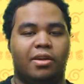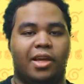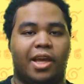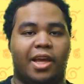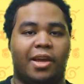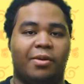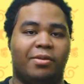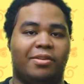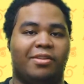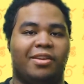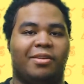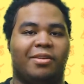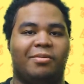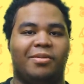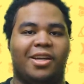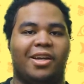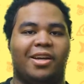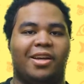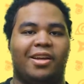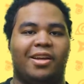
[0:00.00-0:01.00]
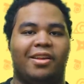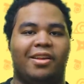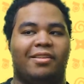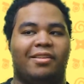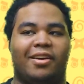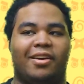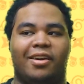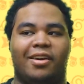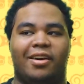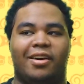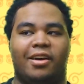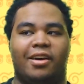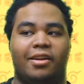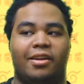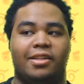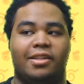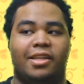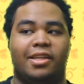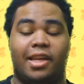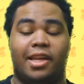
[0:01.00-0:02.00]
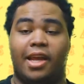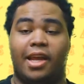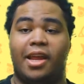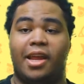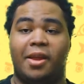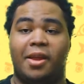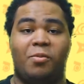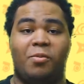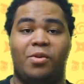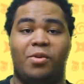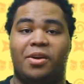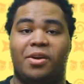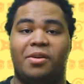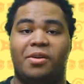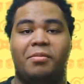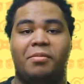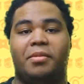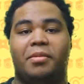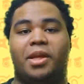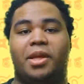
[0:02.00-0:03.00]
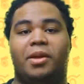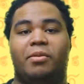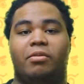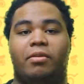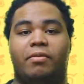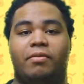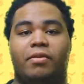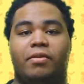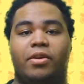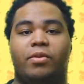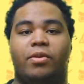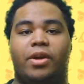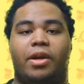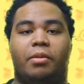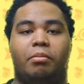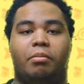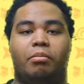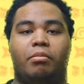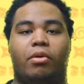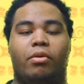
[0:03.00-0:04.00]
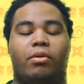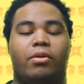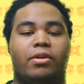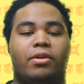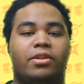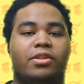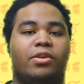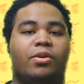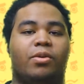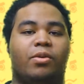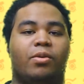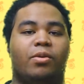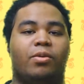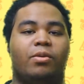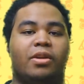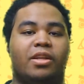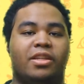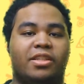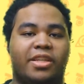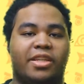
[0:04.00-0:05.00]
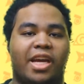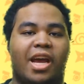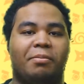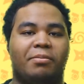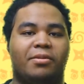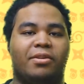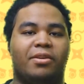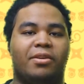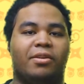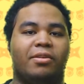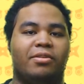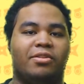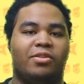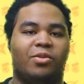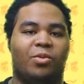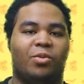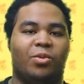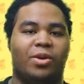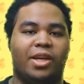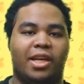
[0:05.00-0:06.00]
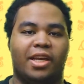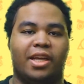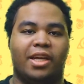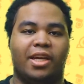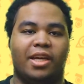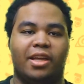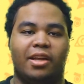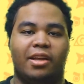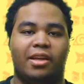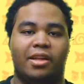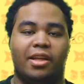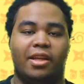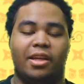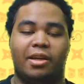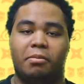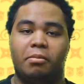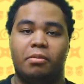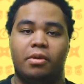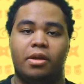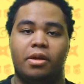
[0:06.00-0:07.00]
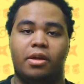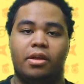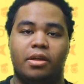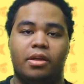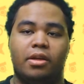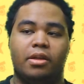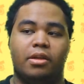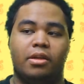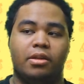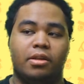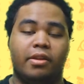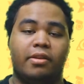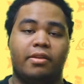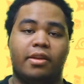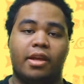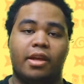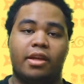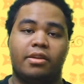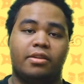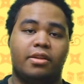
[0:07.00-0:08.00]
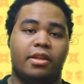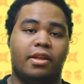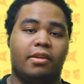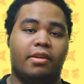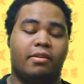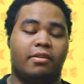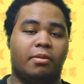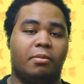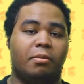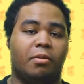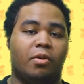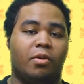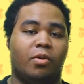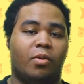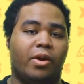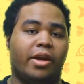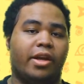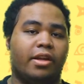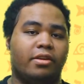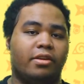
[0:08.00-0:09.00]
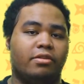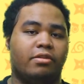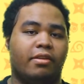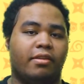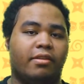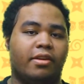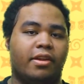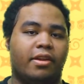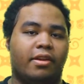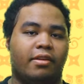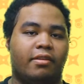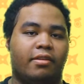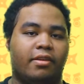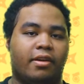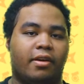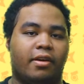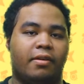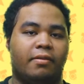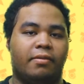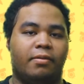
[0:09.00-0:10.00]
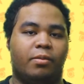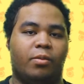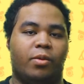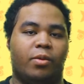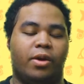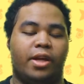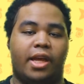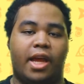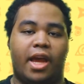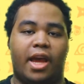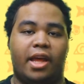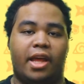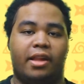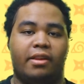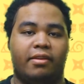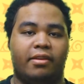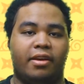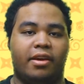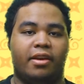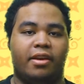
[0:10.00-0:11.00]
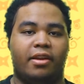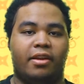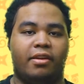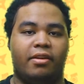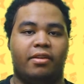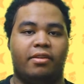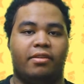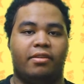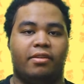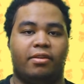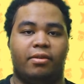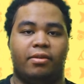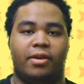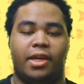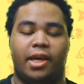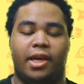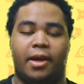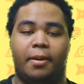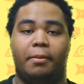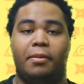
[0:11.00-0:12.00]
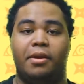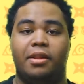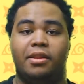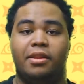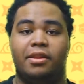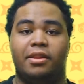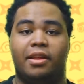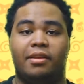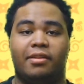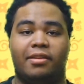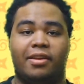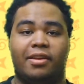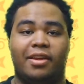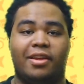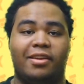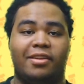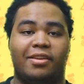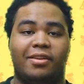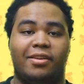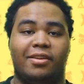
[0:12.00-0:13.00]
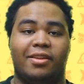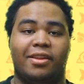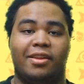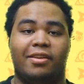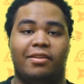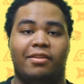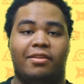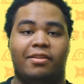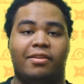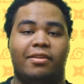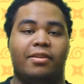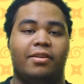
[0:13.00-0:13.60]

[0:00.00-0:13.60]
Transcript: Hey, what's up, guys? Today we're gonna be reviewing Boruto Chapter 29. This is actually some quite interesting stuff what it had inside here. So yeah, let's get into this.